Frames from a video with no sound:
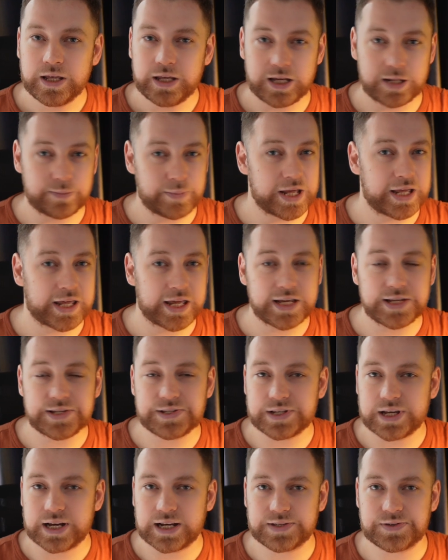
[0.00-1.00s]
In my
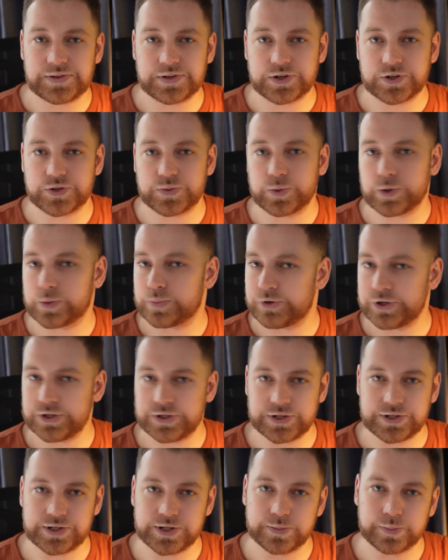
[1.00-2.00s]
case, answers were
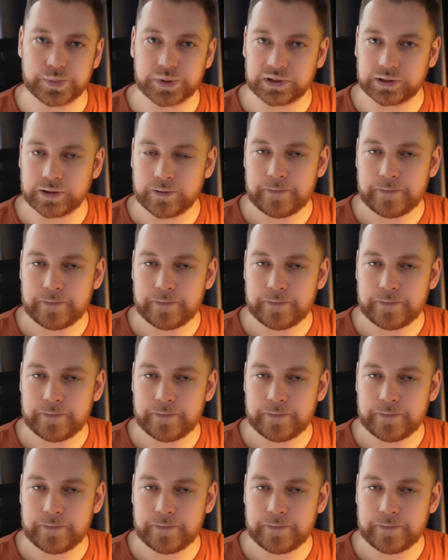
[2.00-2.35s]
pretty simple.